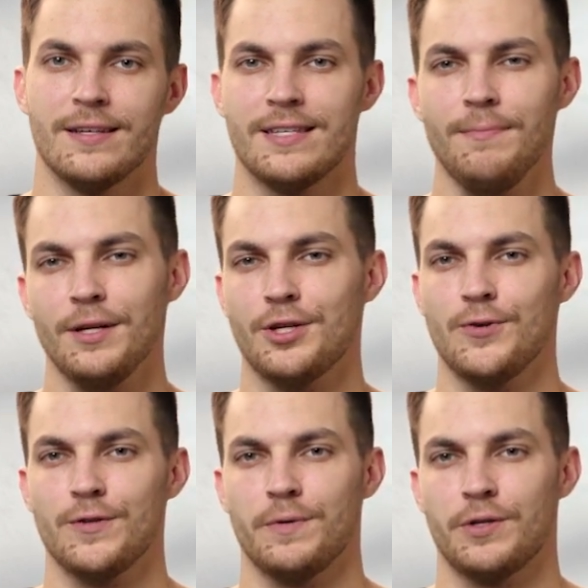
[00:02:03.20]
Simply
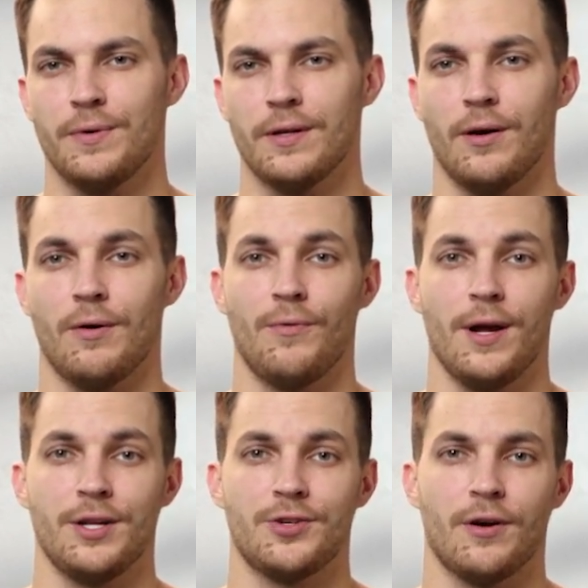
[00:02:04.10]
choose between our
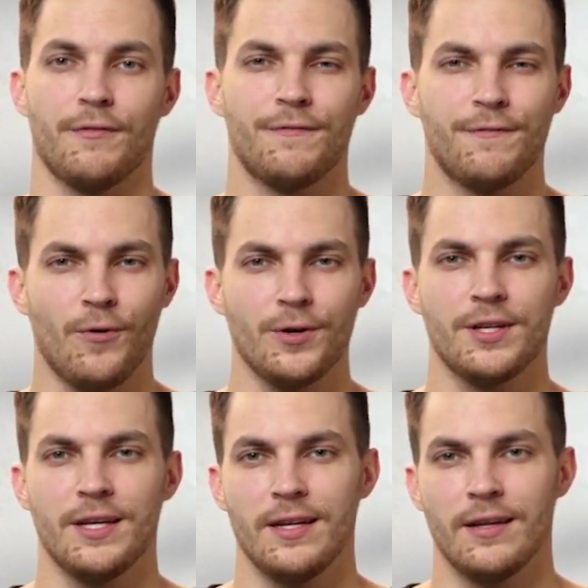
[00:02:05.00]
range of
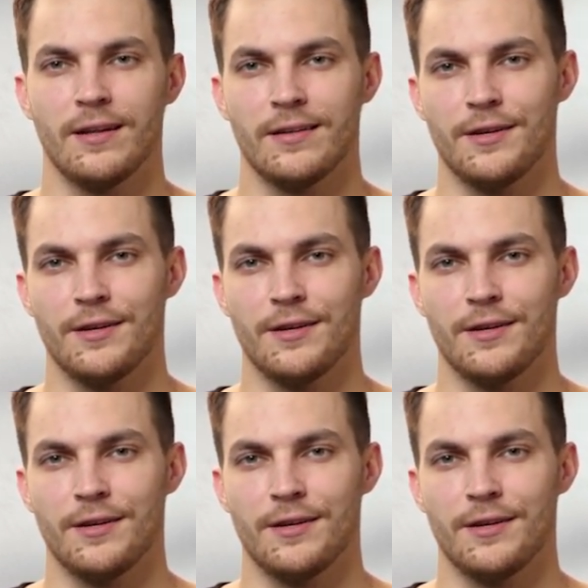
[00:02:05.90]
14